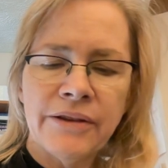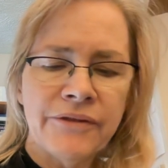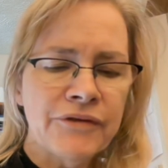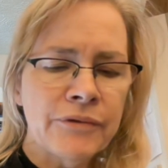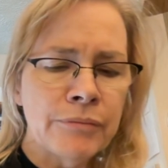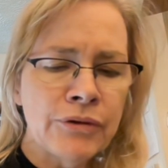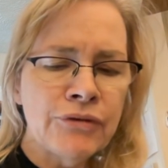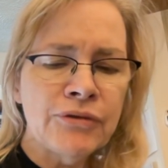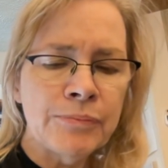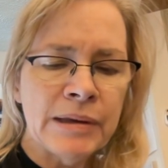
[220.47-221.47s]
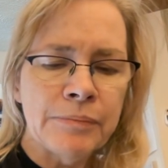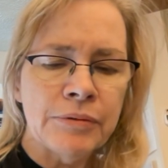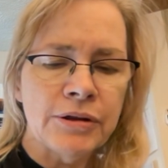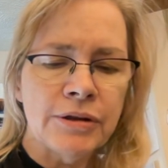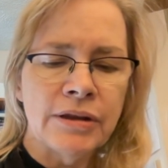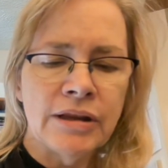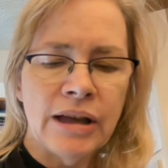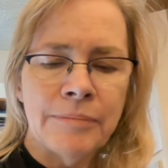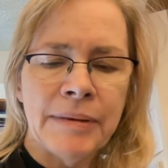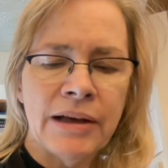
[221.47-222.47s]
from most people
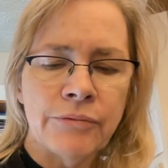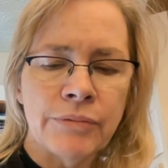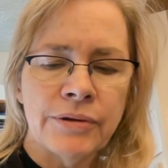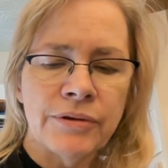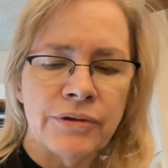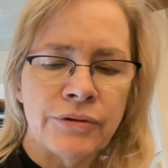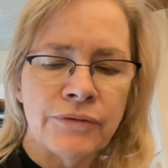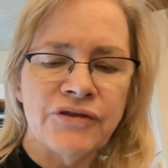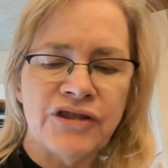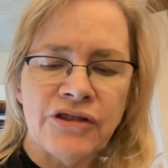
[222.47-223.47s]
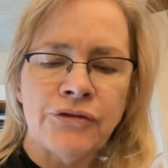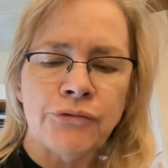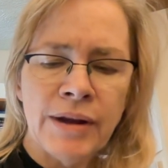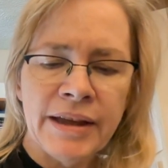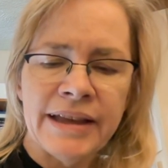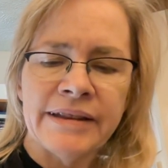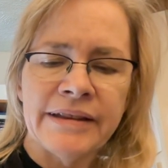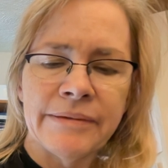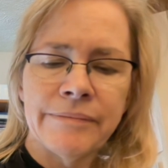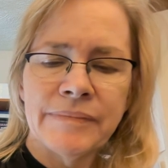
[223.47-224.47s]
about what you've just read.